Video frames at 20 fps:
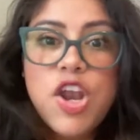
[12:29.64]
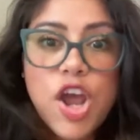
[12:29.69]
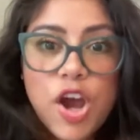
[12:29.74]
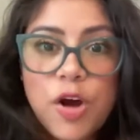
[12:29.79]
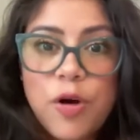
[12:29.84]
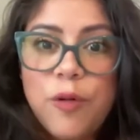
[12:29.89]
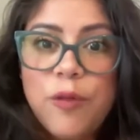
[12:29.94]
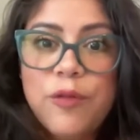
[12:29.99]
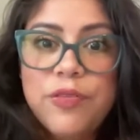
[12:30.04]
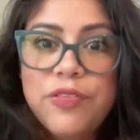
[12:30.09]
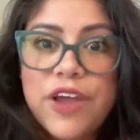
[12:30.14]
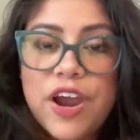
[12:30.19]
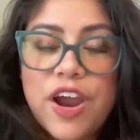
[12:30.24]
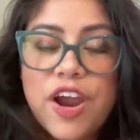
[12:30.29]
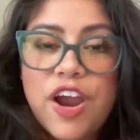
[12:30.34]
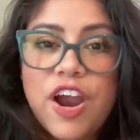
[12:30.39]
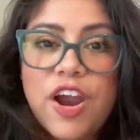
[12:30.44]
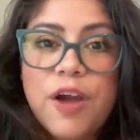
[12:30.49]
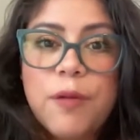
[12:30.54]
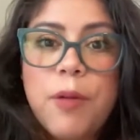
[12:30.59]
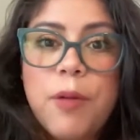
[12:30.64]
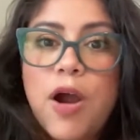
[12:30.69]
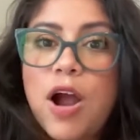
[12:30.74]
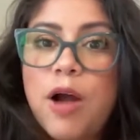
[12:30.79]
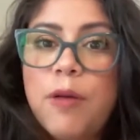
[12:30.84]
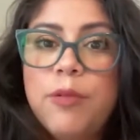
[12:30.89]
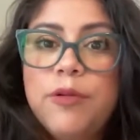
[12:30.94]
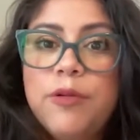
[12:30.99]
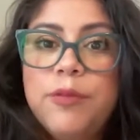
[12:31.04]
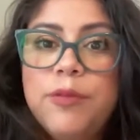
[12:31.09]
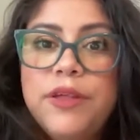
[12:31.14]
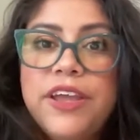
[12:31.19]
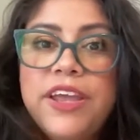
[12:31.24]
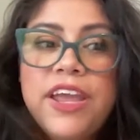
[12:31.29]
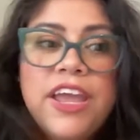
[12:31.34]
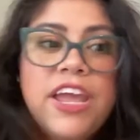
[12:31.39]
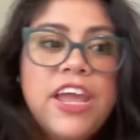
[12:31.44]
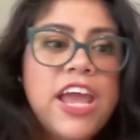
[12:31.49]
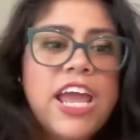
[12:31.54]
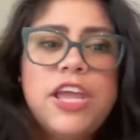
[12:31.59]
know there are
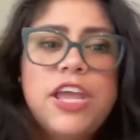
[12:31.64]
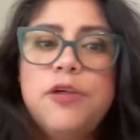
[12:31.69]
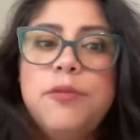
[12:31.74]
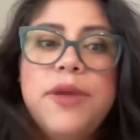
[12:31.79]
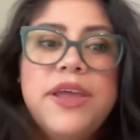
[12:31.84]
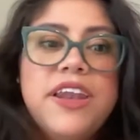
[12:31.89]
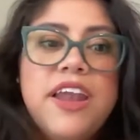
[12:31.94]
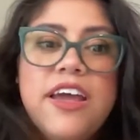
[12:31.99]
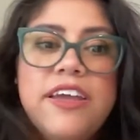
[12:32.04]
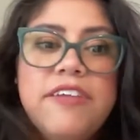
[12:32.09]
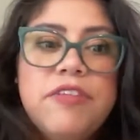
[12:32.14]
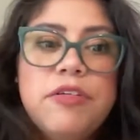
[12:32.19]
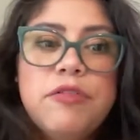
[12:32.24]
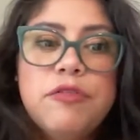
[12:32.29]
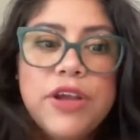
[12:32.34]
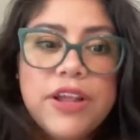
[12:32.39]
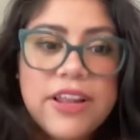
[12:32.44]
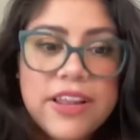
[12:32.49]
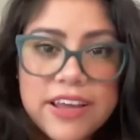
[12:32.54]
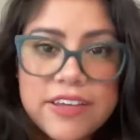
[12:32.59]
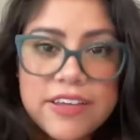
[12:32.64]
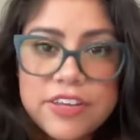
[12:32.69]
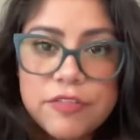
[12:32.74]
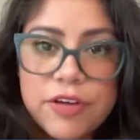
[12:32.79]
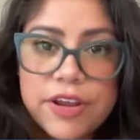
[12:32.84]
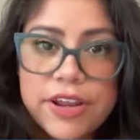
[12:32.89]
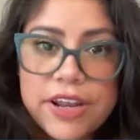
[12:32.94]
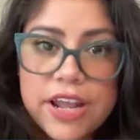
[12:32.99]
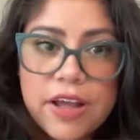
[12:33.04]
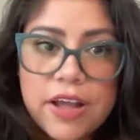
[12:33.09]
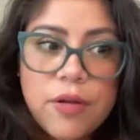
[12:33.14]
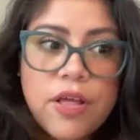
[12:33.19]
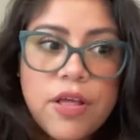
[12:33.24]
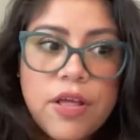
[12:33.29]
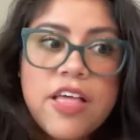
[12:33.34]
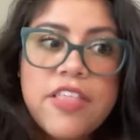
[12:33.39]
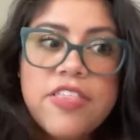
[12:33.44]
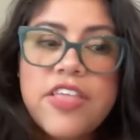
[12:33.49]
probably, and you may not even realize it right now,